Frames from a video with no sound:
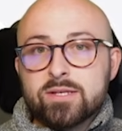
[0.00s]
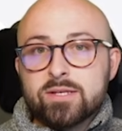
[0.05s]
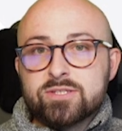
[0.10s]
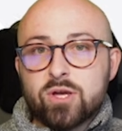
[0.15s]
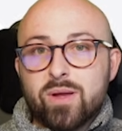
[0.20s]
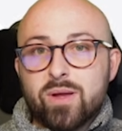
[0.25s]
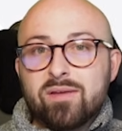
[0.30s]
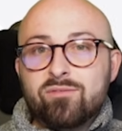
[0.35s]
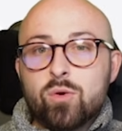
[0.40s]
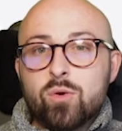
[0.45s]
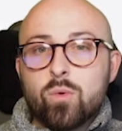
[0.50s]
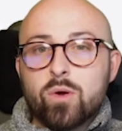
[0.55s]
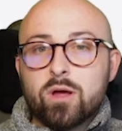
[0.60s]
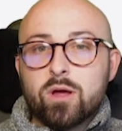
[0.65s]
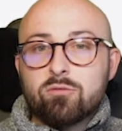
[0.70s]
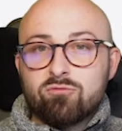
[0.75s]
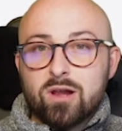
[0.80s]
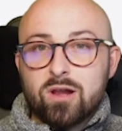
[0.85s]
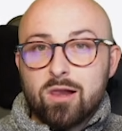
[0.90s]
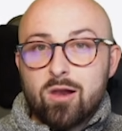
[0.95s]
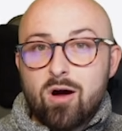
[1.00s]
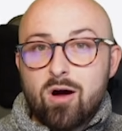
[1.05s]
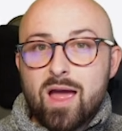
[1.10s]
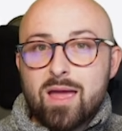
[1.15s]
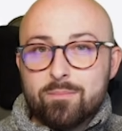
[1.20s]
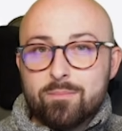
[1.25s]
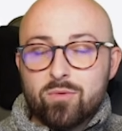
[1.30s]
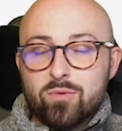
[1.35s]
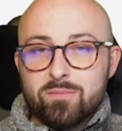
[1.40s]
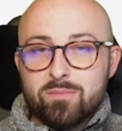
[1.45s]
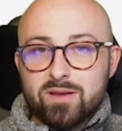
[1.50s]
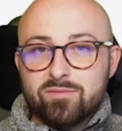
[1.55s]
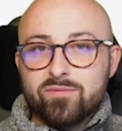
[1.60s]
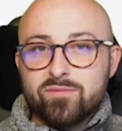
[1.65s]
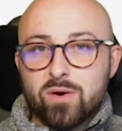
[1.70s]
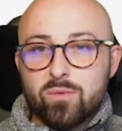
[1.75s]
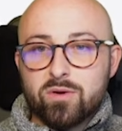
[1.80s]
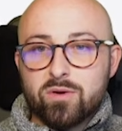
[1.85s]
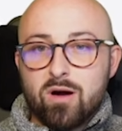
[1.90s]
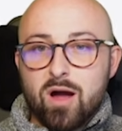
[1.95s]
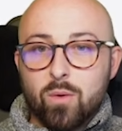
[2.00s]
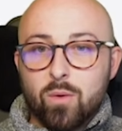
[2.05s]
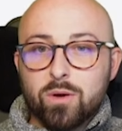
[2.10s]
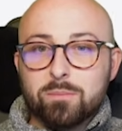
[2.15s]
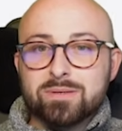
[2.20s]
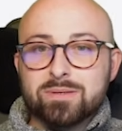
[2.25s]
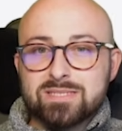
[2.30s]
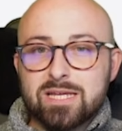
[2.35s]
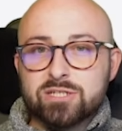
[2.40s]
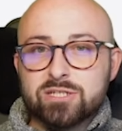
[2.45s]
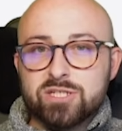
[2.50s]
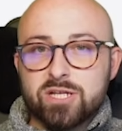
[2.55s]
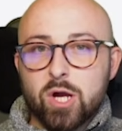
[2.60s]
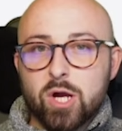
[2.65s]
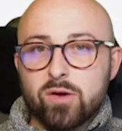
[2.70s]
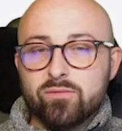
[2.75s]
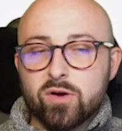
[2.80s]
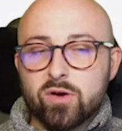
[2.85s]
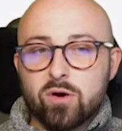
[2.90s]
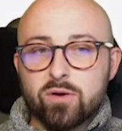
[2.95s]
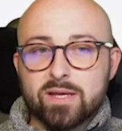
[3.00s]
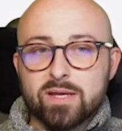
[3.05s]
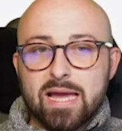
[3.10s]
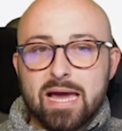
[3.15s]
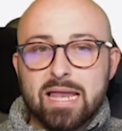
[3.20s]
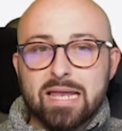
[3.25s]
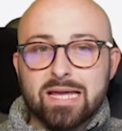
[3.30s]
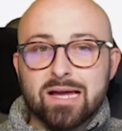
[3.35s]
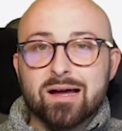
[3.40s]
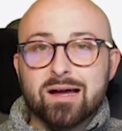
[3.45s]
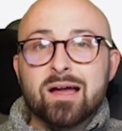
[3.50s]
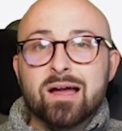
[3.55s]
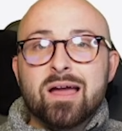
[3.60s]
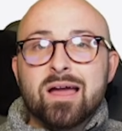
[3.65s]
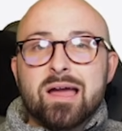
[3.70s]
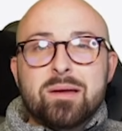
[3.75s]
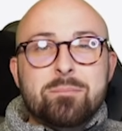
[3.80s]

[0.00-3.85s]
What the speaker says: So if you want a reliable midfielder, I would potentially go for Conor Gallagher.